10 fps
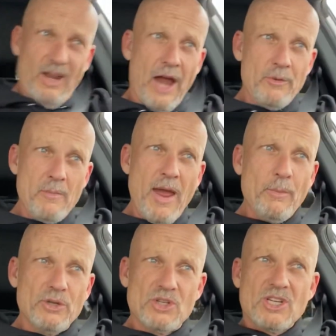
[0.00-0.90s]
I
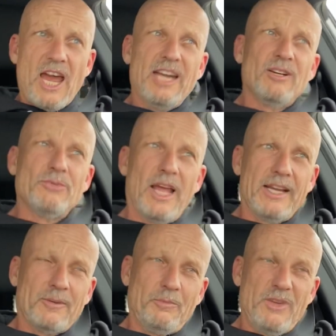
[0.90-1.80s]
remember just kind of like,
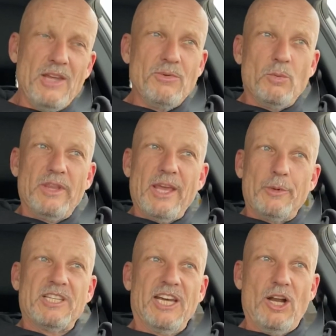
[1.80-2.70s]
even when they
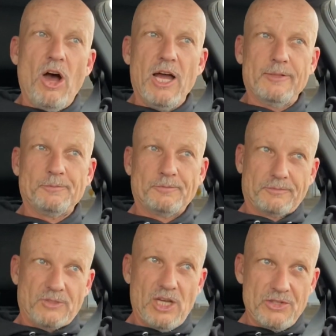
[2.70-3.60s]
would get
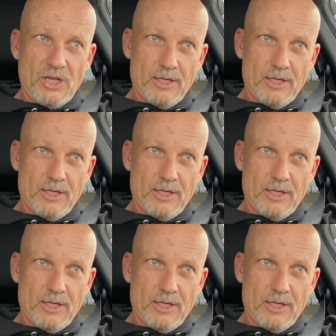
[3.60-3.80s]
on, because